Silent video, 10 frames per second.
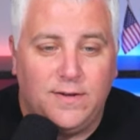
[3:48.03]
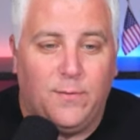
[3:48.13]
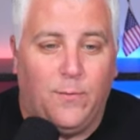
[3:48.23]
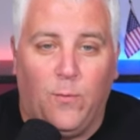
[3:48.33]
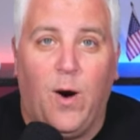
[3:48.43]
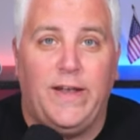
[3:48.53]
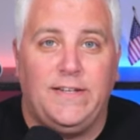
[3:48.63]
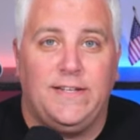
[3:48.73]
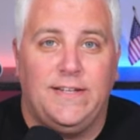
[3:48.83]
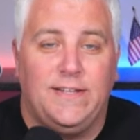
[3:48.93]
What?
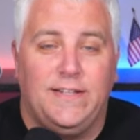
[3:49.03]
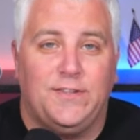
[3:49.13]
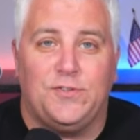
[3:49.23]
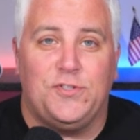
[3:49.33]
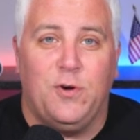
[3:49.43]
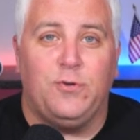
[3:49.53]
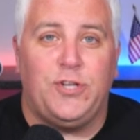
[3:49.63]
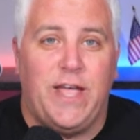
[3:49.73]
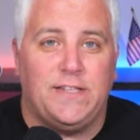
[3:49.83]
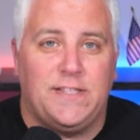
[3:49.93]
There's no
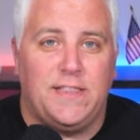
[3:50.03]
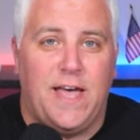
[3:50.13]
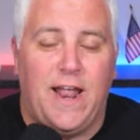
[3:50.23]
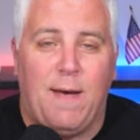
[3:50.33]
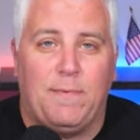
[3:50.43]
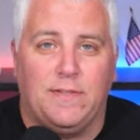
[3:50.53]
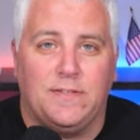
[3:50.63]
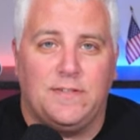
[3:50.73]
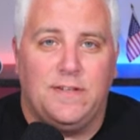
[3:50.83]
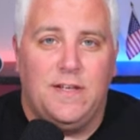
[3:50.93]
chance that that
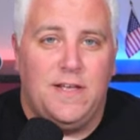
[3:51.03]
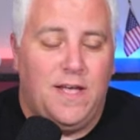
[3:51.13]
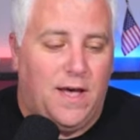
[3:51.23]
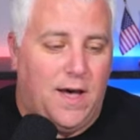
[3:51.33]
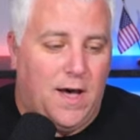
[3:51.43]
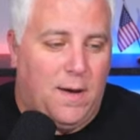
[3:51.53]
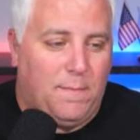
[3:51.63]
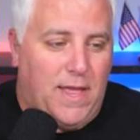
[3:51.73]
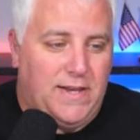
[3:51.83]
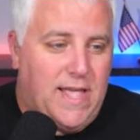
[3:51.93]
happens."
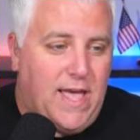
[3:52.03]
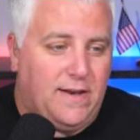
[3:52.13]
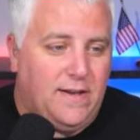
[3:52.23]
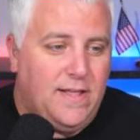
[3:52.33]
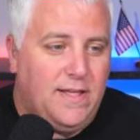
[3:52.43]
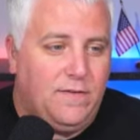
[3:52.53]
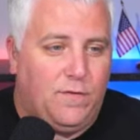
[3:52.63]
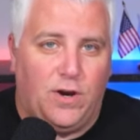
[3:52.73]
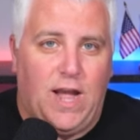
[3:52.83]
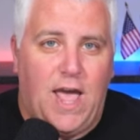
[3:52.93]
Um, and yet
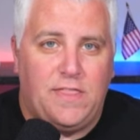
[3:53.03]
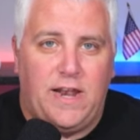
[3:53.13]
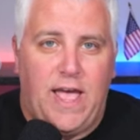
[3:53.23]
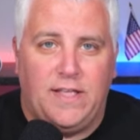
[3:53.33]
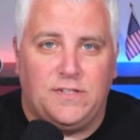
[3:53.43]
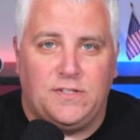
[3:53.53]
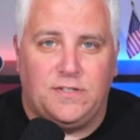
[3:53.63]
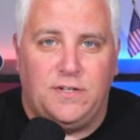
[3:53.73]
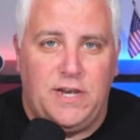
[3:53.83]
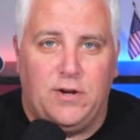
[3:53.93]
for a guy that
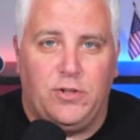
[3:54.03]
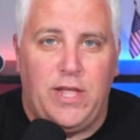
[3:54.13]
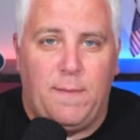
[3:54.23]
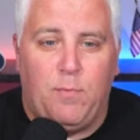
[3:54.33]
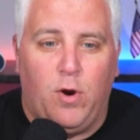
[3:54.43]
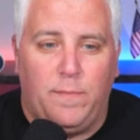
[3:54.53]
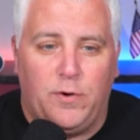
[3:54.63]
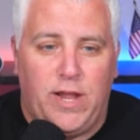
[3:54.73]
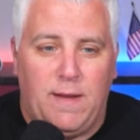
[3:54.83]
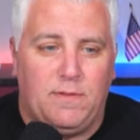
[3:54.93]
has nearly a point
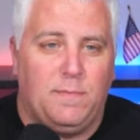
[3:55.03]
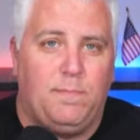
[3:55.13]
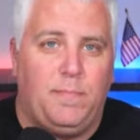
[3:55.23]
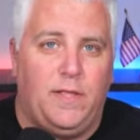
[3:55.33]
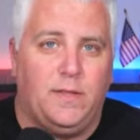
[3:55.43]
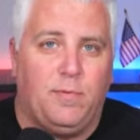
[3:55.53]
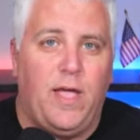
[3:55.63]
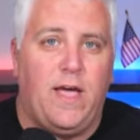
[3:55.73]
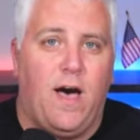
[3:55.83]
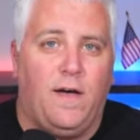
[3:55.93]
per game in the in the
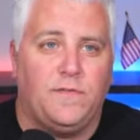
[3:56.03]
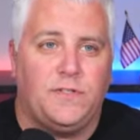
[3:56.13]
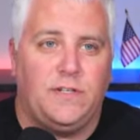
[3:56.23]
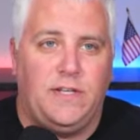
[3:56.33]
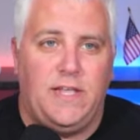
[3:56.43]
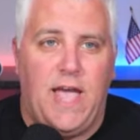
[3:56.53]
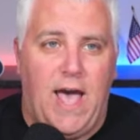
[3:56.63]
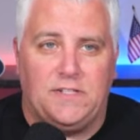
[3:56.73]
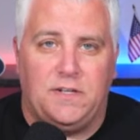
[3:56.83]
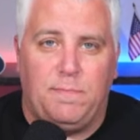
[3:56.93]
playoffs, he
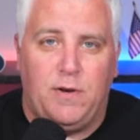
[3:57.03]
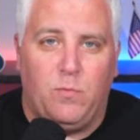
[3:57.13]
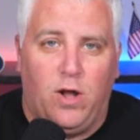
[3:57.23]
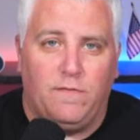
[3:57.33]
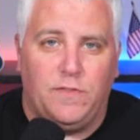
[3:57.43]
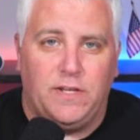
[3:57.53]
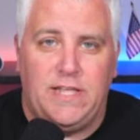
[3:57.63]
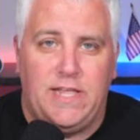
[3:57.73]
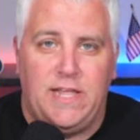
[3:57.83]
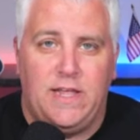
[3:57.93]
hasn't been one of the
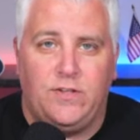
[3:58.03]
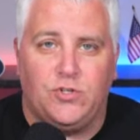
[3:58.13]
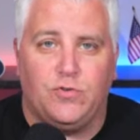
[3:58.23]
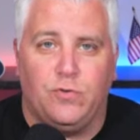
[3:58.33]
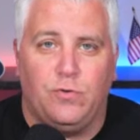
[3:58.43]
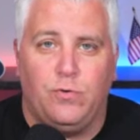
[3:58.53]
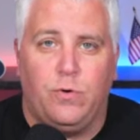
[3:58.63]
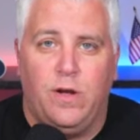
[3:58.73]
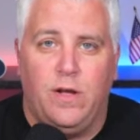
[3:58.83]
key true